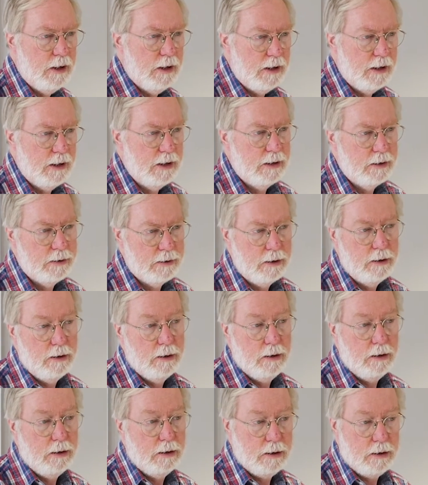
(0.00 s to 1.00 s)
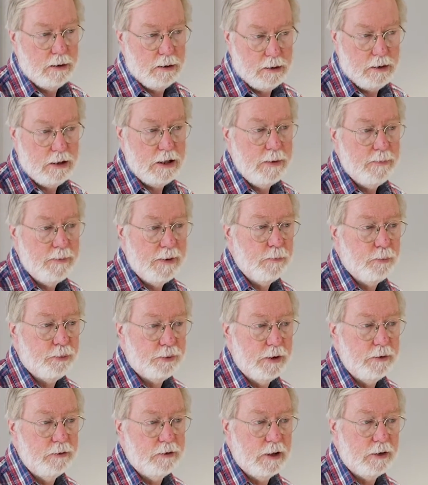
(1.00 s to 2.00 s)
in keeping
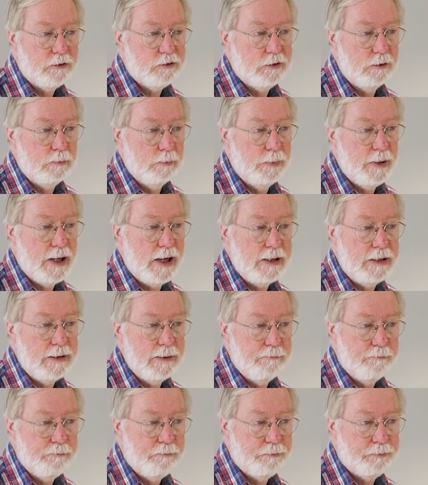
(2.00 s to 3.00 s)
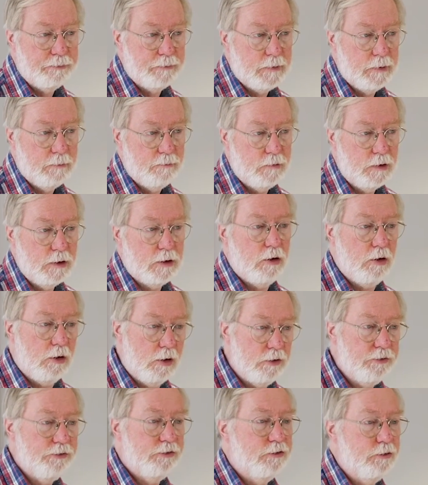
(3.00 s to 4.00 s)
protest at bay. The
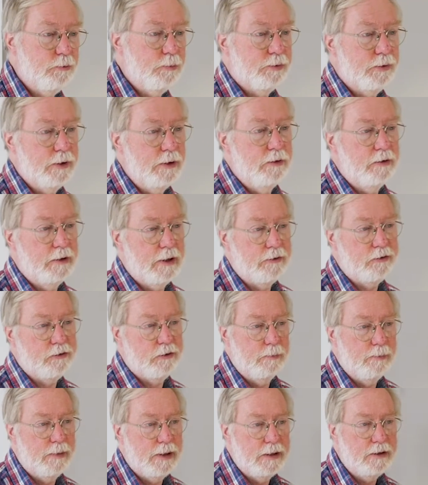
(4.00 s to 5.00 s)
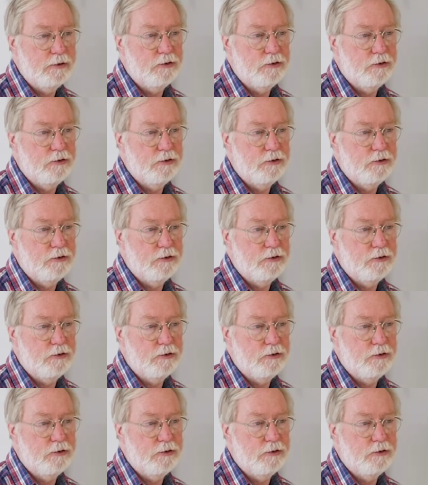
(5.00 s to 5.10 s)
costs of protest are made